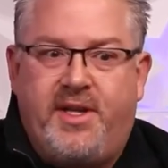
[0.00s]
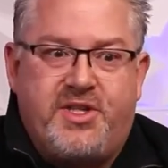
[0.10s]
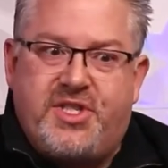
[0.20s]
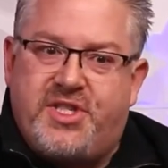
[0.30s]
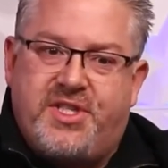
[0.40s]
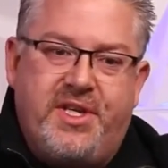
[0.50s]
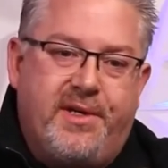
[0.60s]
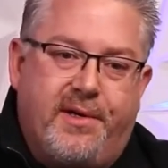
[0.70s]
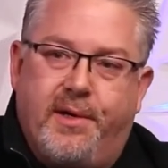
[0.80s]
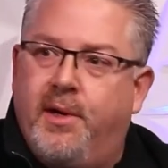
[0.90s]
to
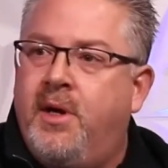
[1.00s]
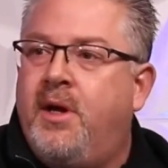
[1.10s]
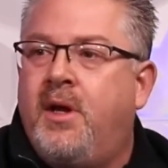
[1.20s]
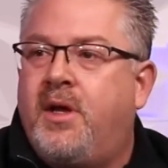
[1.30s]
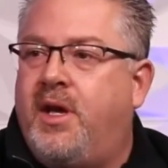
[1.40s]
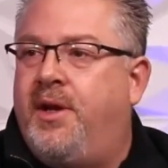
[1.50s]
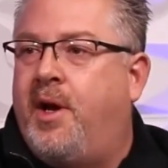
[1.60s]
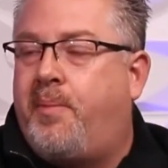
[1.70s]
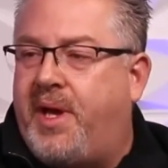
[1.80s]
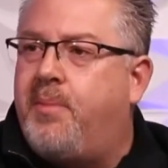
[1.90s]
steer, you
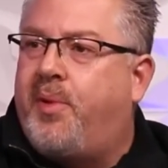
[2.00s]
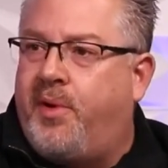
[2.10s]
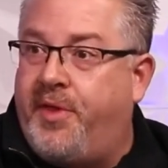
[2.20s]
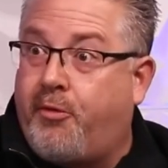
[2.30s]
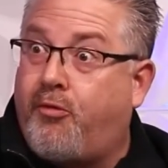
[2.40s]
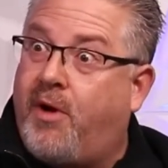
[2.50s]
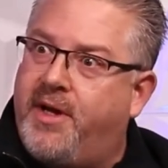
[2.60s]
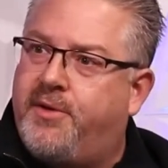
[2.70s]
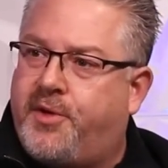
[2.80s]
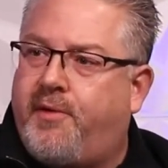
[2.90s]
know, people in the
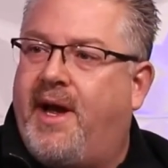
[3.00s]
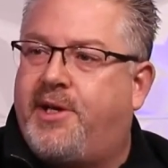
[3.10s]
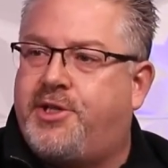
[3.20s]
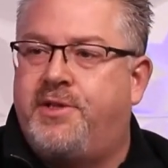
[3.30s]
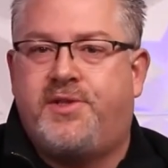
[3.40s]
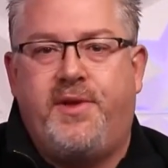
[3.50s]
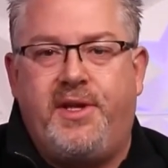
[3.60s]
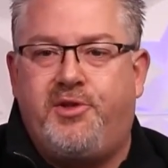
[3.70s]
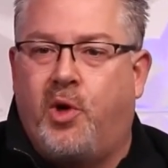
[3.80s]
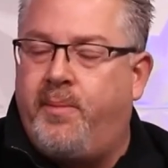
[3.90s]
right direction so they
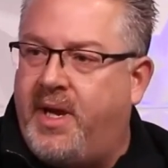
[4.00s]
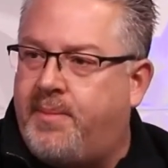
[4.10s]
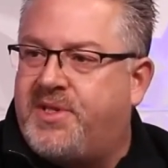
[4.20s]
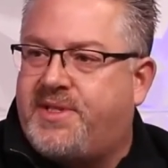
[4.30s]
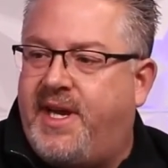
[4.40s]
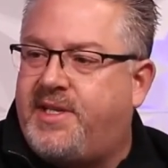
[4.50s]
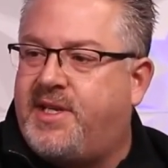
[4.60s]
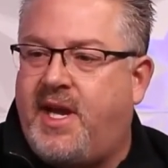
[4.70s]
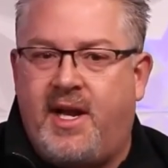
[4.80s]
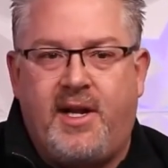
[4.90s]
don't make mistakes
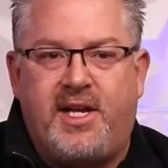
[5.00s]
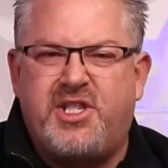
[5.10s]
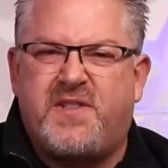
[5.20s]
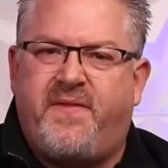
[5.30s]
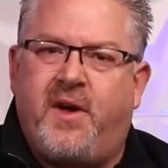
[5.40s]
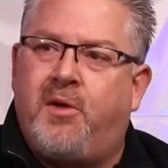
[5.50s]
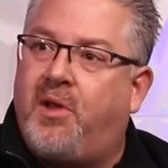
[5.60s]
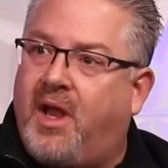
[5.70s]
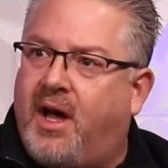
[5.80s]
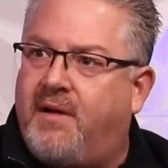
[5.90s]
again. And I just fell in
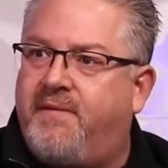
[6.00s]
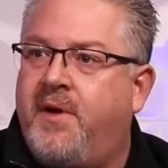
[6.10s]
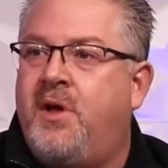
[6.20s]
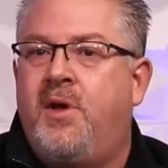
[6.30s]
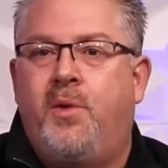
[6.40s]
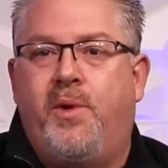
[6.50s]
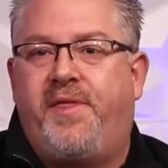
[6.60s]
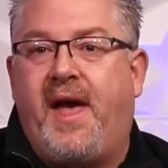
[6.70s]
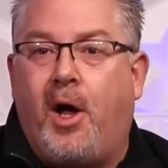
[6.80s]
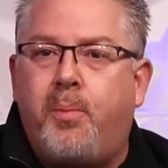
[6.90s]
love with
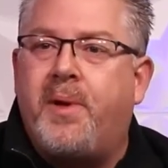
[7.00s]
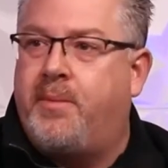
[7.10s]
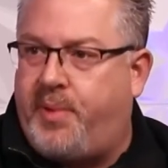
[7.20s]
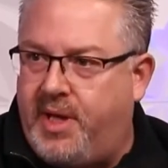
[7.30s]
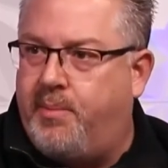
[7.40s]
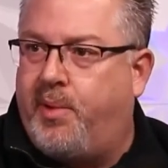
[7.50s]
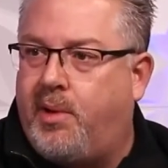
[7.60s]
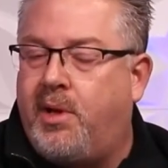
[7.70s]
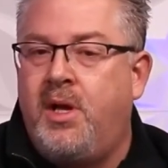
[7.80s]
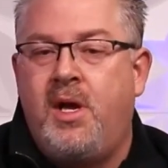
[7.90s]
helping
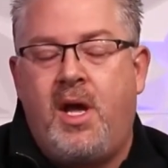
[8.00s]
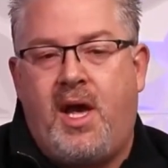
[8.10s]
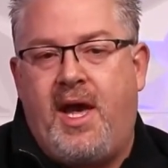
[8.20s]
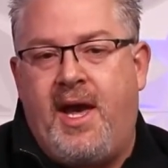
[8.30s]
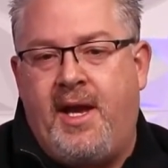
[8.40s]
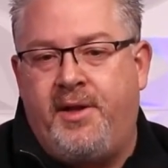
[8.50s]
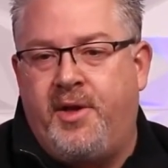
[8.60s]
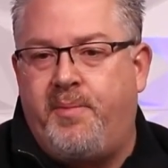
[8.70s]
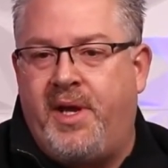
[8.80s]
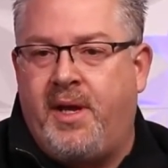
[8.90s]
people. And, you know,
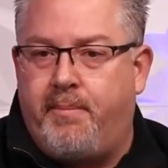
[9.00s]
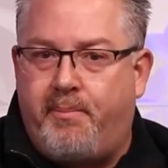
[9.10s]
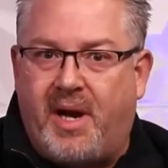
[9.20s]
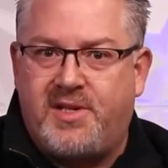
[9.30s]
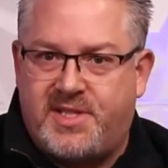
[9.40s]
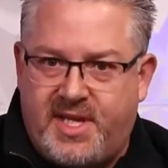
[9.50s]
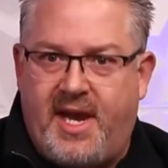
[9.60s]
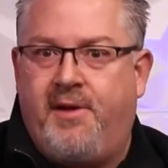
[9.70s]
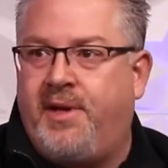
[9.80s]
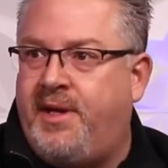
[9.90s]
being a Bucks
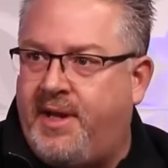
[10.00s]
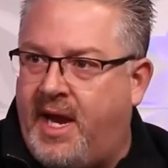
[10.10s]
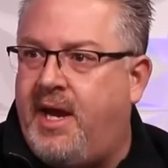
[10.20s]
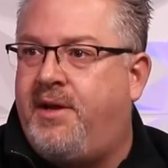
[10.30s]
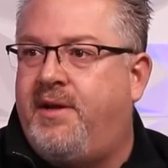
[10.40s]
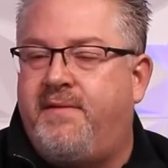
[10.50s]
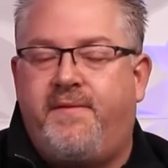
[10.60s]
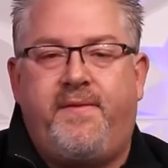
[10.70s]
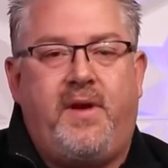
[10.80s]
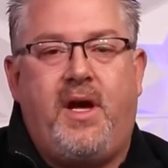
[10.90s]
County
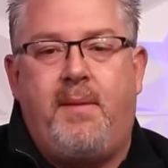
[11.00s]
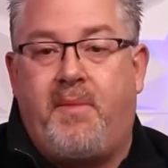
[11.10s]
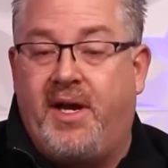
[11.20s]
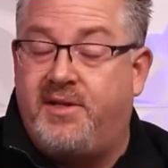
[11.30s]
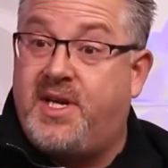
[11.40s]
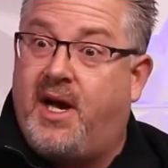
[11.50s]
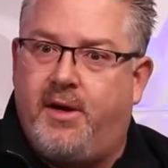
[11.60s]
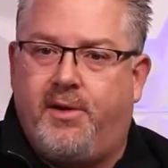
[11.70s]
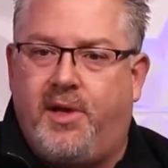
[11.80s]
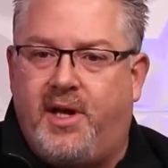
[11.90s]
native my
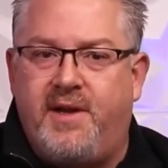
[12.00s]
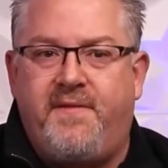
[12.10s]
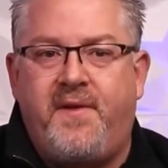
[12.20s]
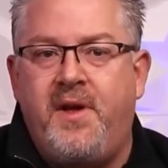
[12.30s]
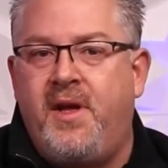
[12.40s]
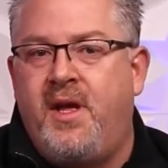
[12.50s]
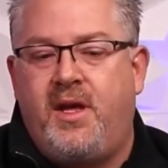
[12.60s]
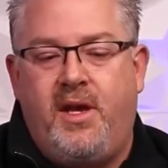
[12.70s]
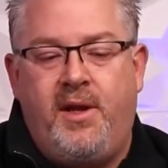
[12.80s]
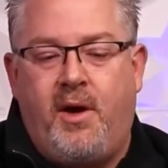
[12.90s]
entire life,
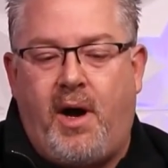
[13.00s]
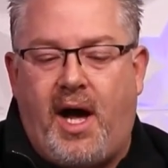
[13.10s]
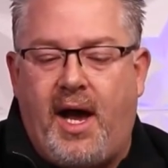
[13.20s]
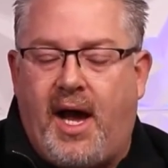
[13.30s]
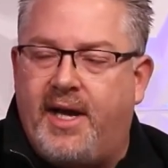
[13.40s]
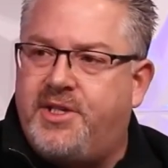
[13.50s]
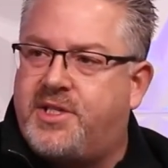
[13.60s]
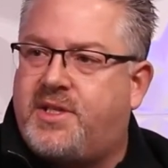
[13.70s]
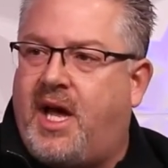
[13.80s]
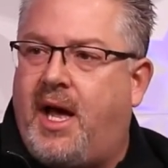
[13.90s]
you know,
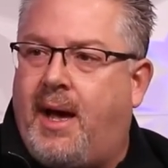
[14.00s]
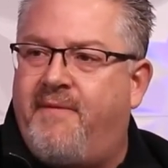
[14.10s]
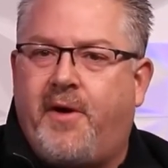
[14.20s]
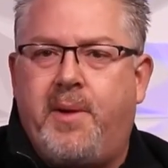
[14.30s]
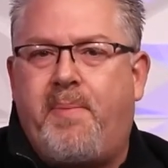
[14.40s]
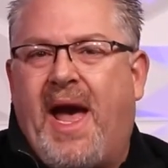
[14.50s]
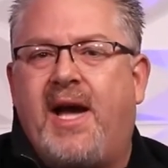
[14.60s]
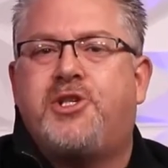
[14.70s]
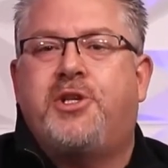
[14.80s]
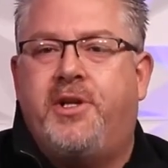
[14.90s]
I'm very
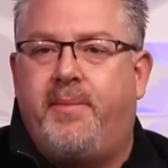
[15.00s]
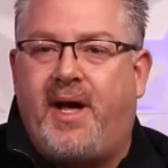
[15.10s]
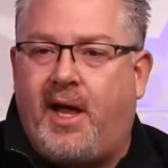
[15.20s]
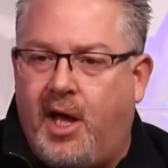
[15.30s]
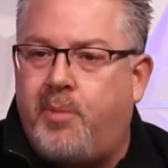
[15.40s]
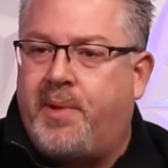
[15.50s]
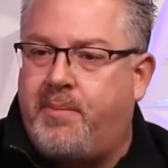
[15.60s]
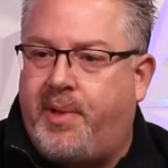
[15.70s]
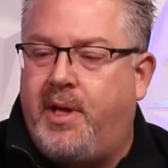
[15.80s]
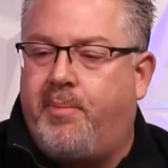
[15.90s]
passionate about helping
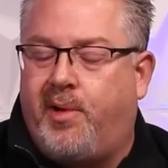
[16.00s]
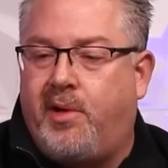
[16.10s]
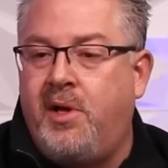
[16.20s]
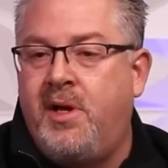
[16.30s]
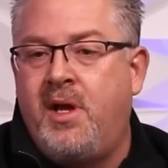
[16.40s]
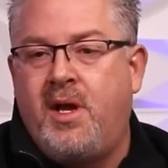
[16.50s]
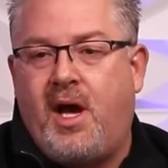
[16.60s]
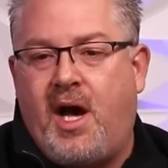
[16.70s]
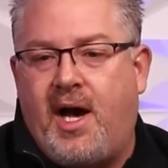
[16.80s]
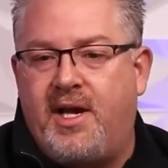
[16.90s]
people,
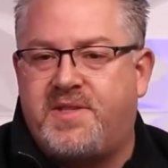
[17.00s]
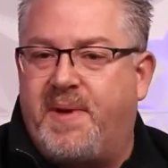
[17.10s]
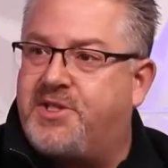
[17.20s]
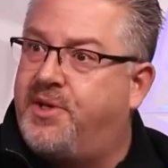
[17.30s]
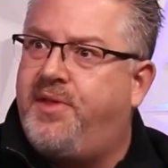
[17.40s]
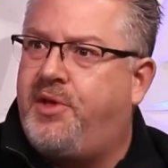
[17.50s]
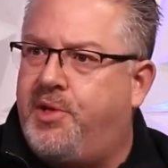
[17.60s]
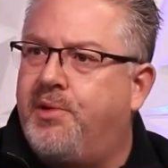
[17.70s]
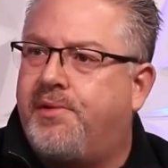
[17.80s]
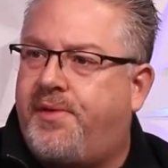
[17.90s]
especially the
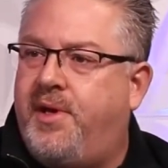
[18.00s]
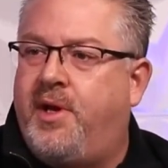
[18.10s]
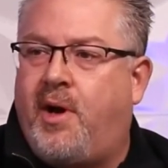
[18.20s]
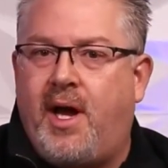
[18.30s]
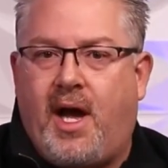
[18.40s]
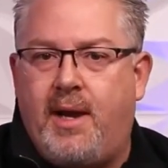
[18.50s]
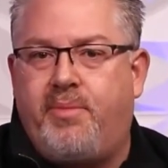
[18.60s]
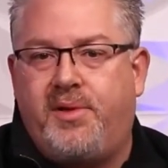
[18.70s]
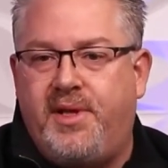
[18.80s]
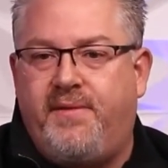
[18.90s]
youth. You know, I
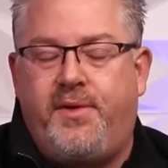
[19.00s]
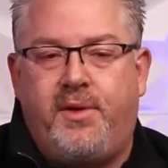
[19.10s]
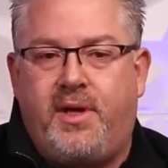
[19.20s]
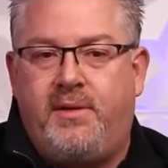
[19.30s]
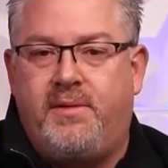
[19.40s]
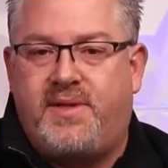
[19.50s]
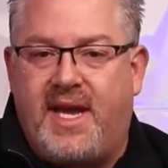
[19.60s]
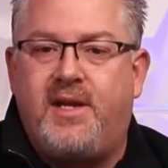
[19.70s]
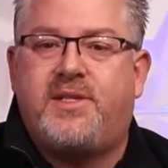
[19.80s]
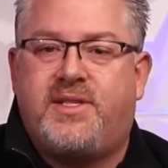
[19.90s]
believe you can
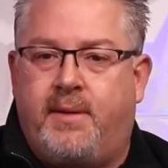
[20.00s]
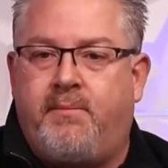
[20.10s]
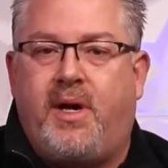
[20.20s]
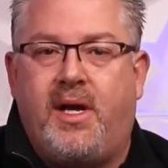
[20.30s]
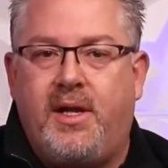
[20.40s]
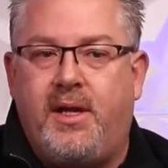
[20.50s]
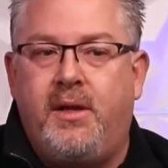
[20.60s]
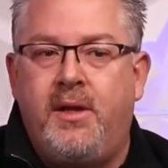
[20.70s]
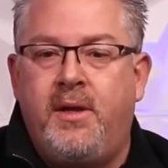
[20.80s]
take somebody,